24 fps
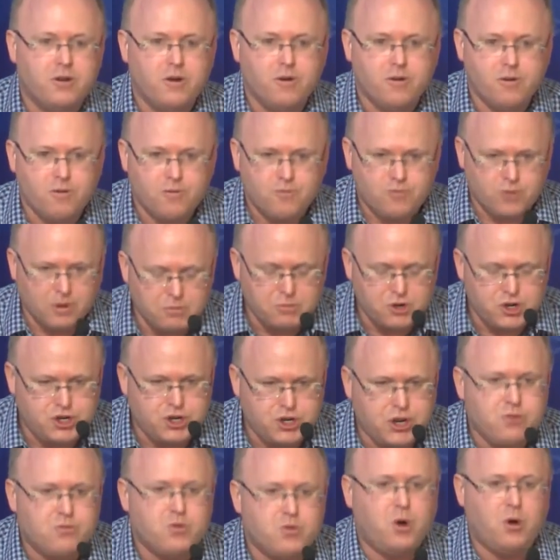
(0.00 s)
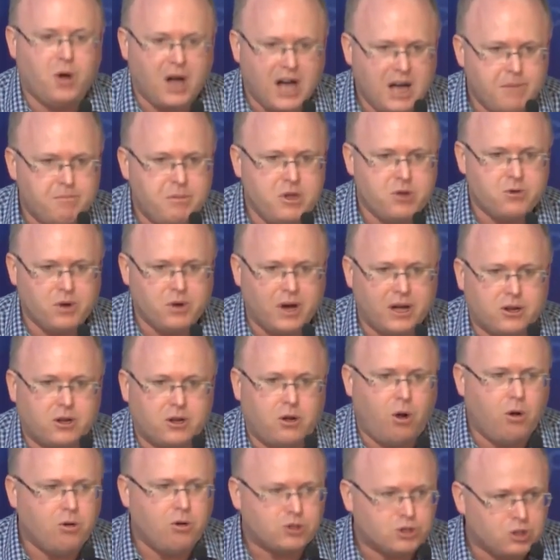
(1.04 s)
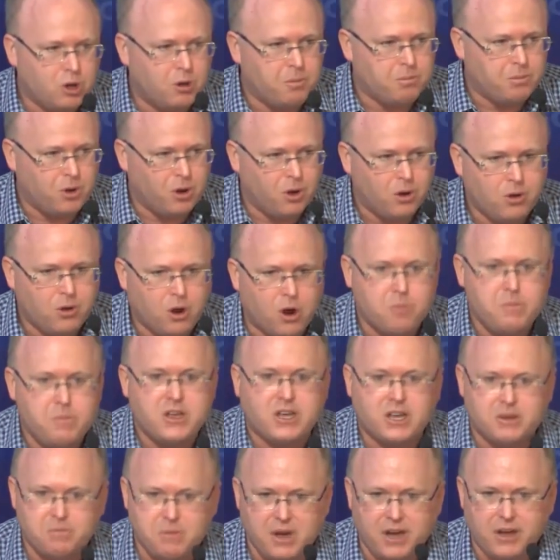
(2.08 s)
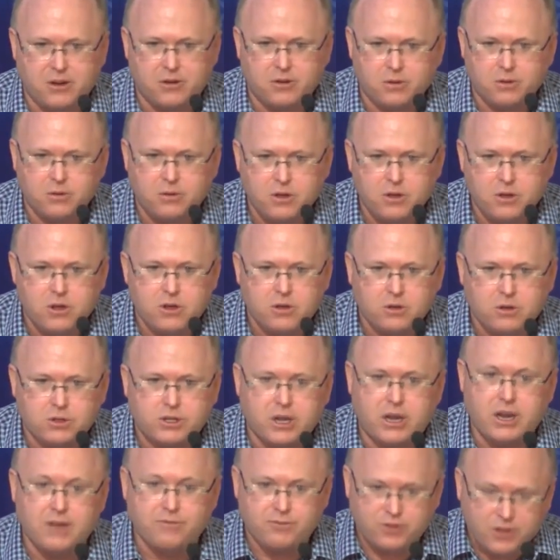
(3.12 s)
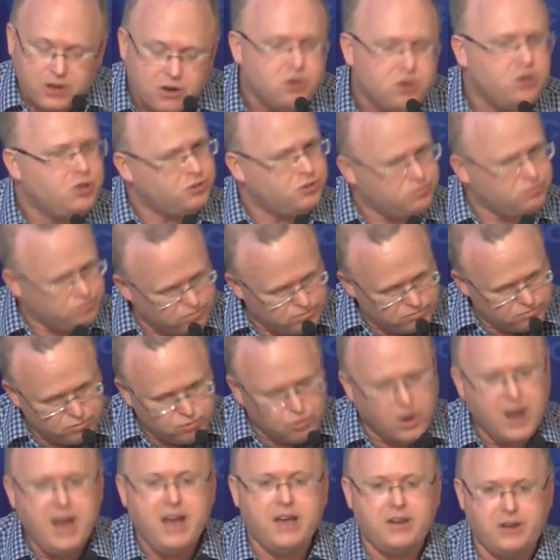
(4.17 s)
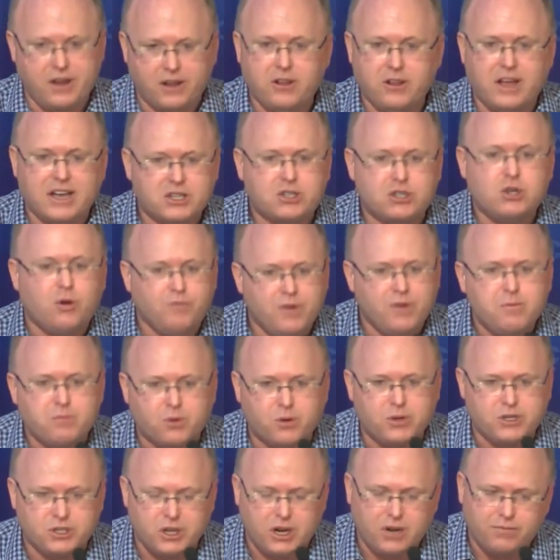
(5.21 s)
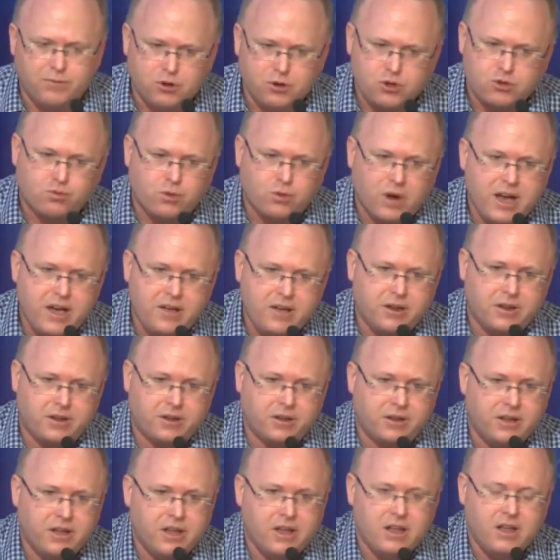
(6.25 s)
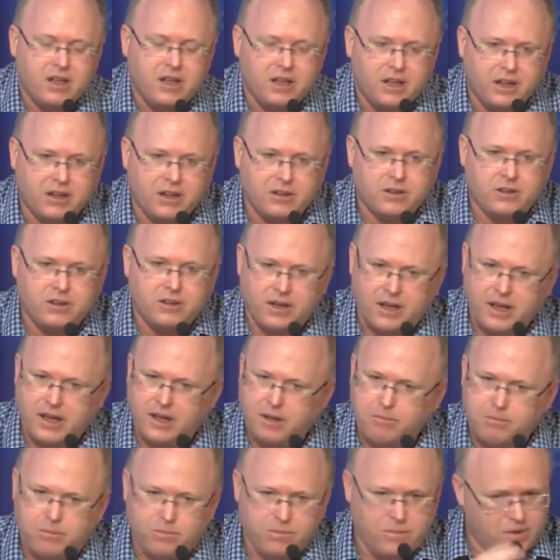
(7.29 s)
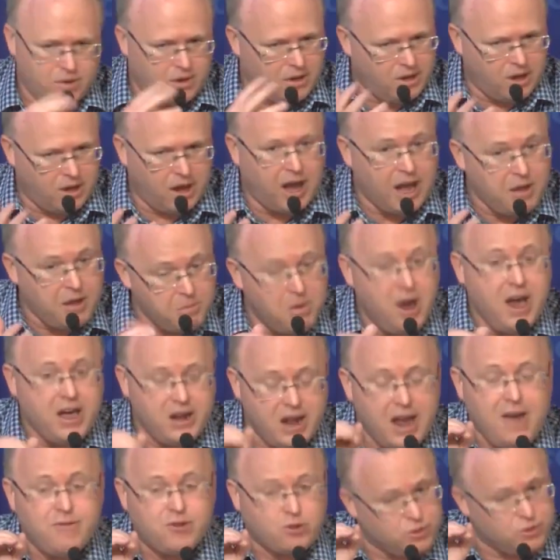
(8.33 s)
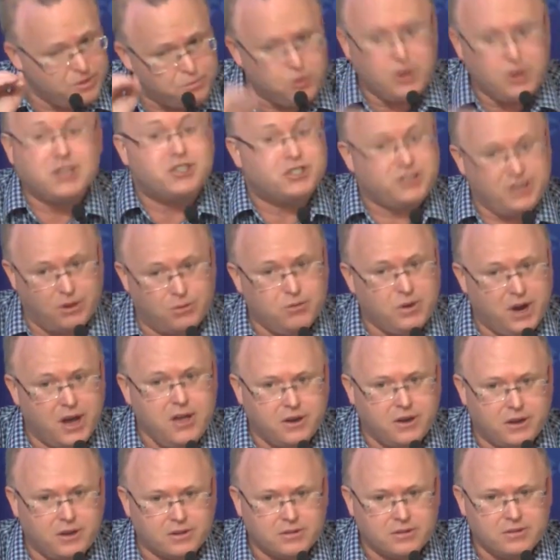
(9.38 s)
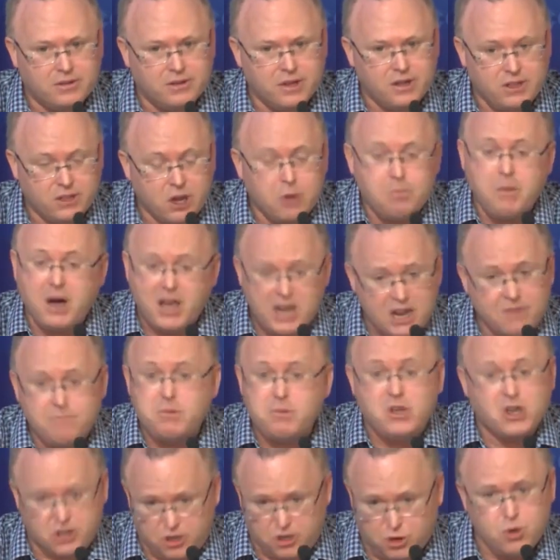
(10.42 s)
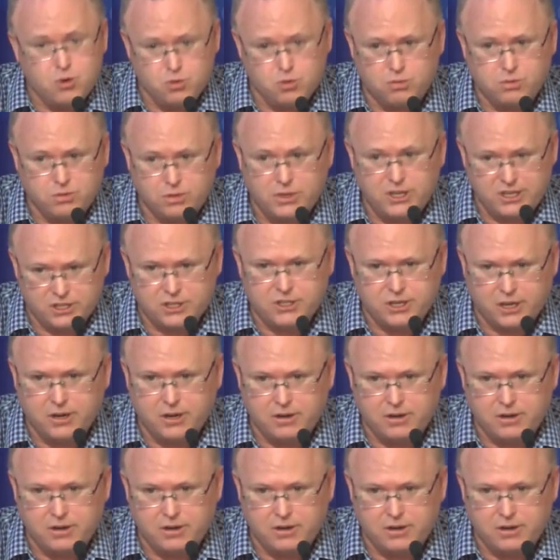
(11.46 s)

from General Apirat Kong Songpong, Army Commander, who said, if there's rioting last November, he said, if there's rioting, in the, I might have to repress that rioting. There might even be a coup, he said.